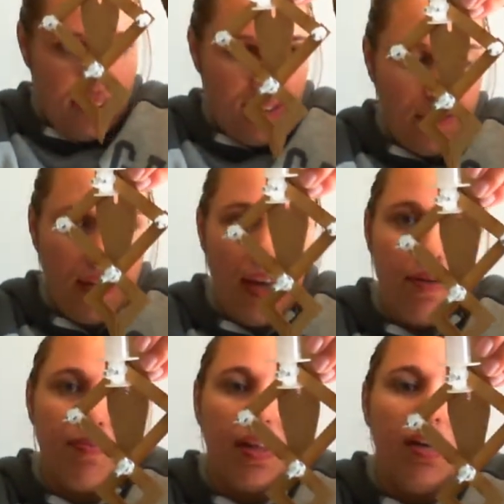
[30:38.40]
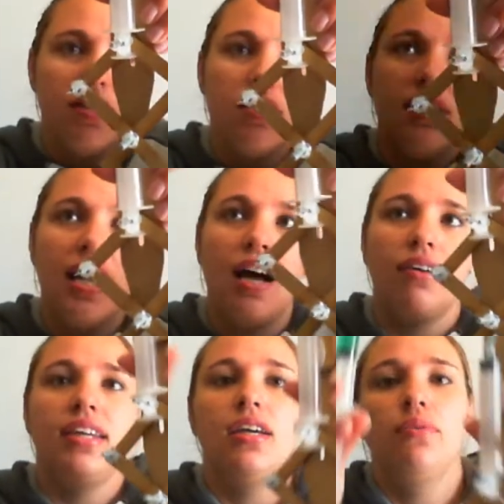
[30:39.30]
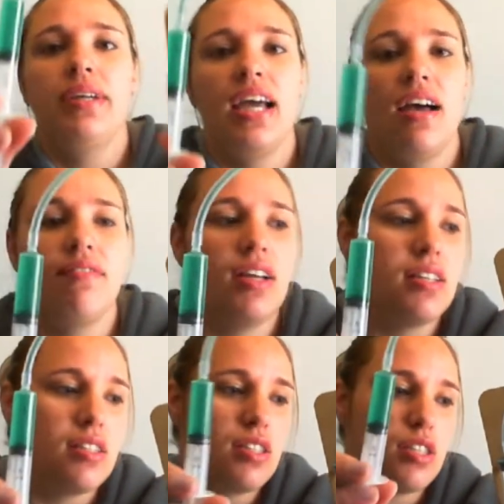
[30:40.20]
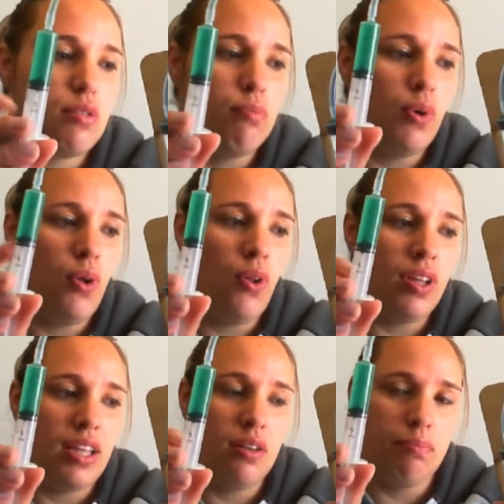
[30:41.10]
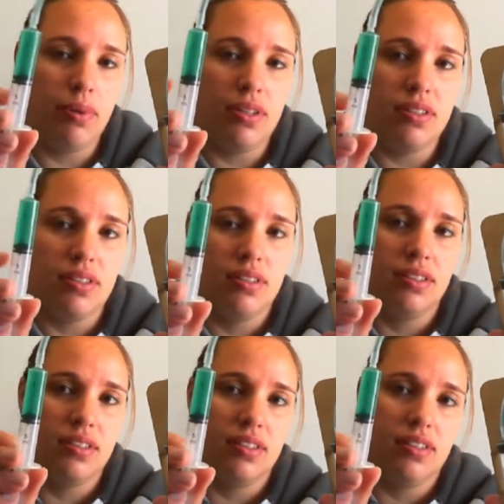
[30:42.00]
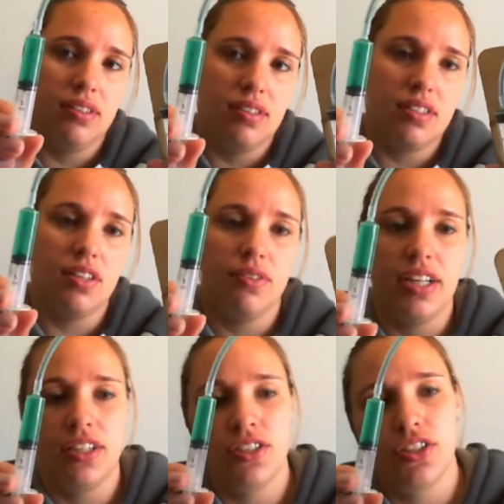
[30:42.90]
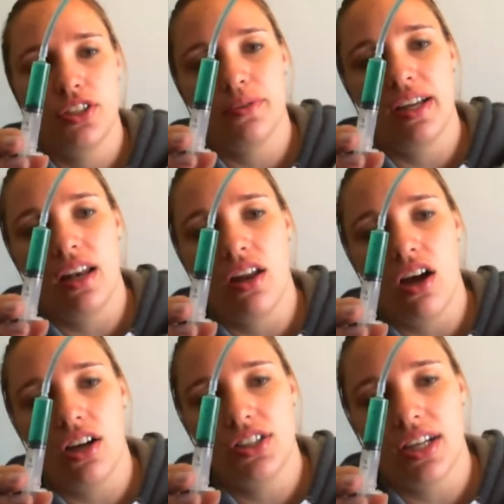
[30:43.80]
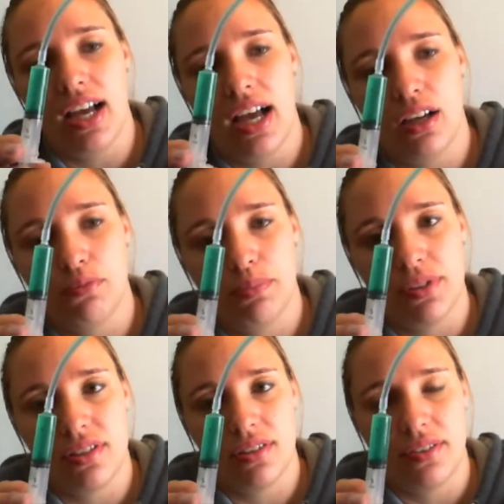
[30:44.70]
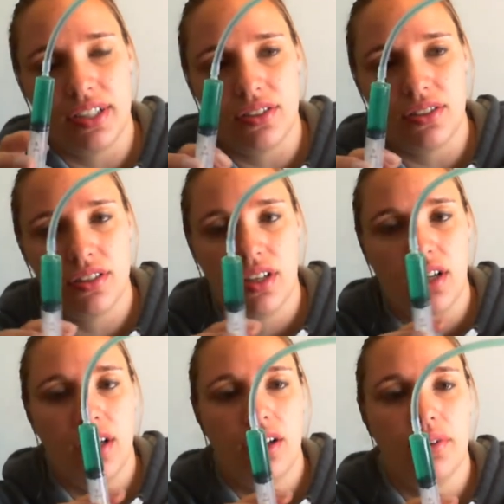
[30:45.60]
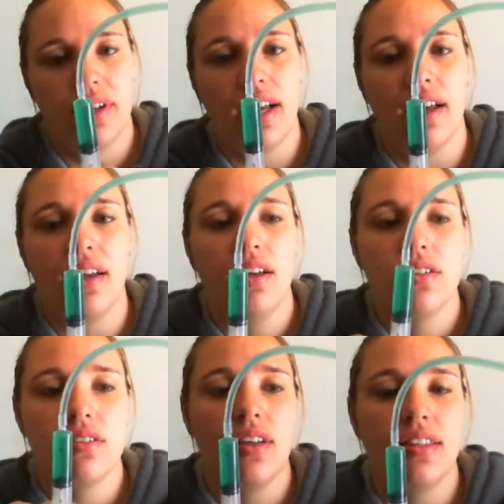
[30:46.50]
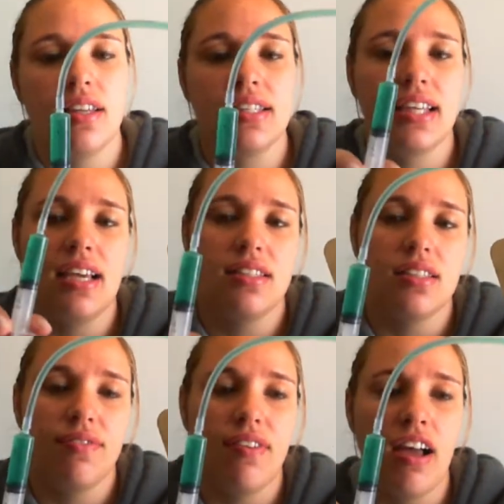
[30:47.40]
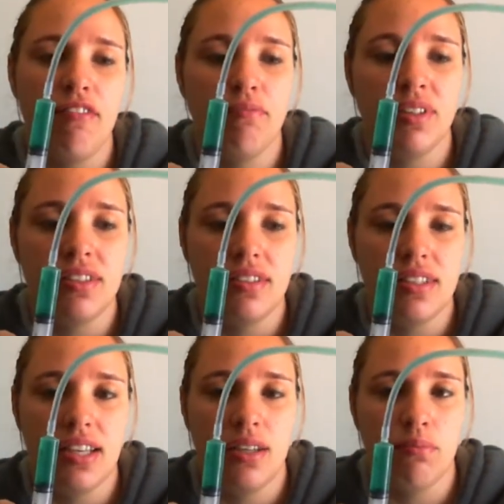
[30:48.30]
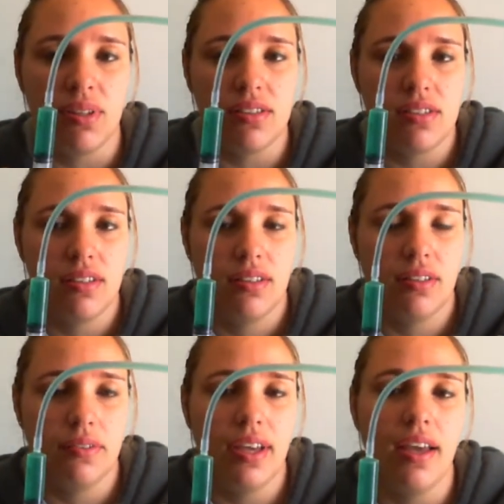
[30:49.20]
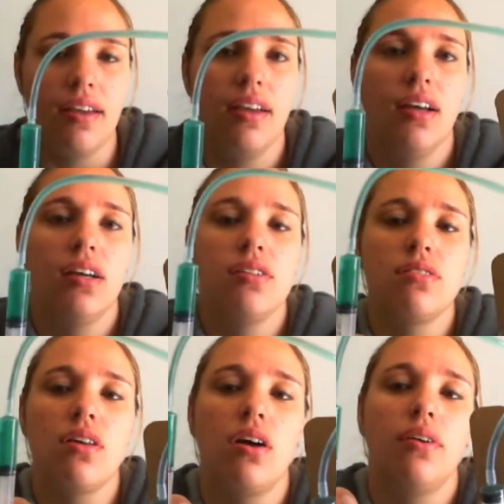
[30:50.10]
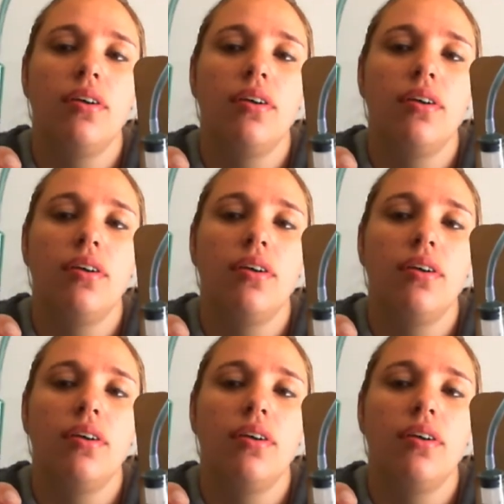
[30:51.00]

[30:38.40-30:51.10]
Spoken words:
okay, now here we have a small input syringe to a larger output syringe. Okay, so in this case it's 5 ml to 10 ml. Okay, so